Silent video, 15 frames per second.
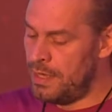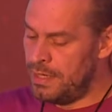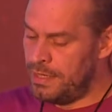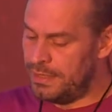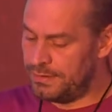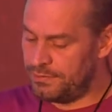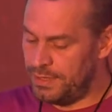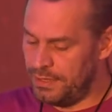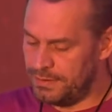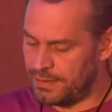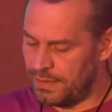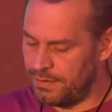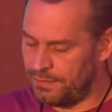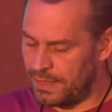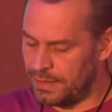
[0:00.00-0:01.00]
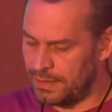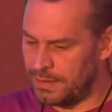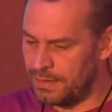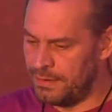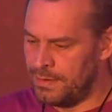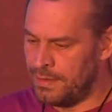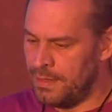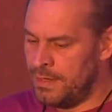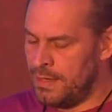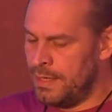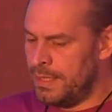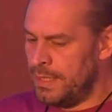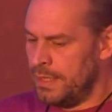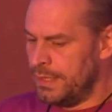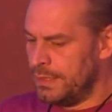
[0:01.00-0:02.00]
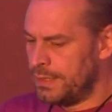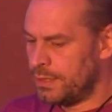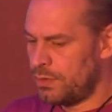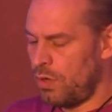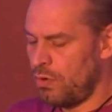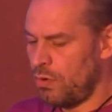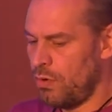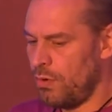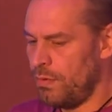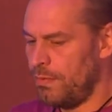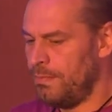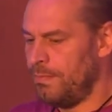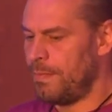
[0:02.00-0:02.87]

It's really terrifying. So,